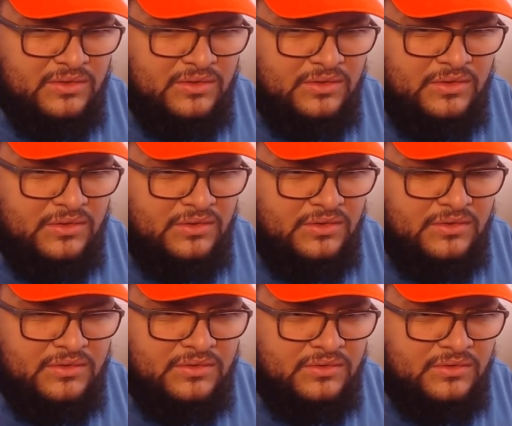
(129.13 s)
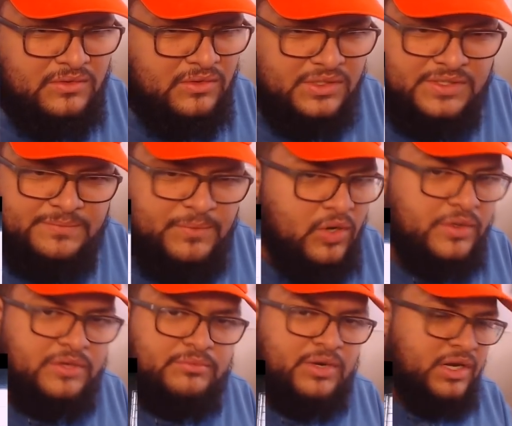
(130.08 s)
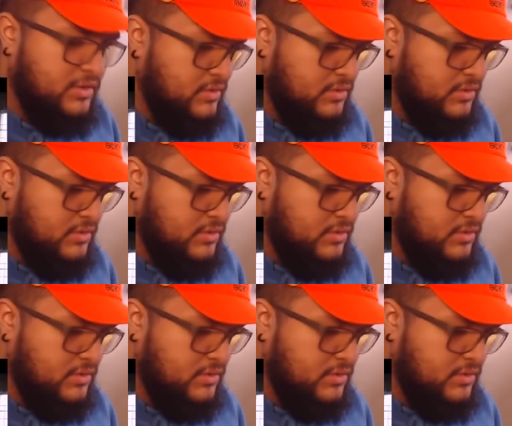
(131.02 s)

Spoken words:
Oh, this poet, bro. I'm